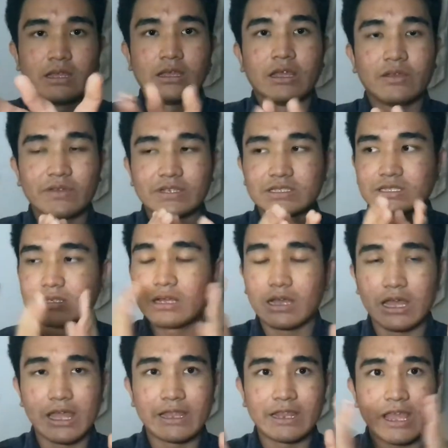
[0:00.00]
If it's
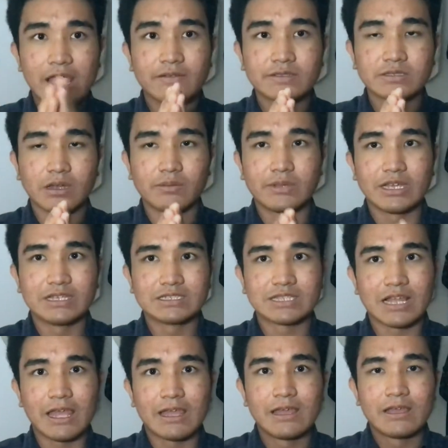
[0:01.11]
an f-stop that is
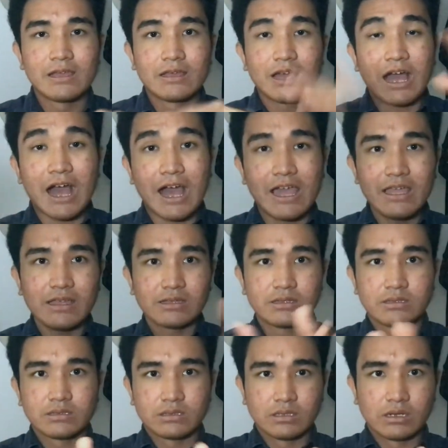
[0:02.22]
like high,
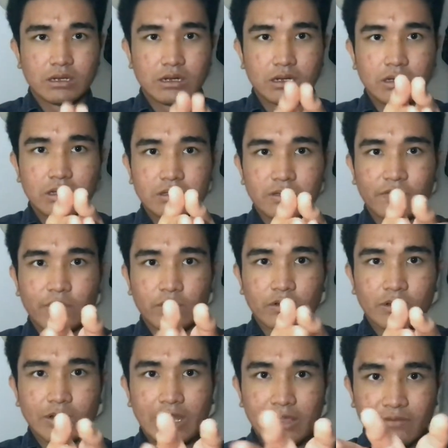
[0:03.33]
the
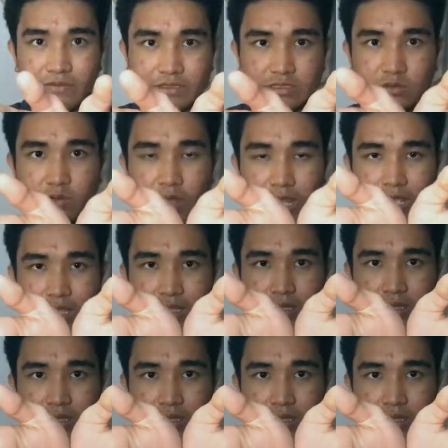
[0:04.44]
focal length is quite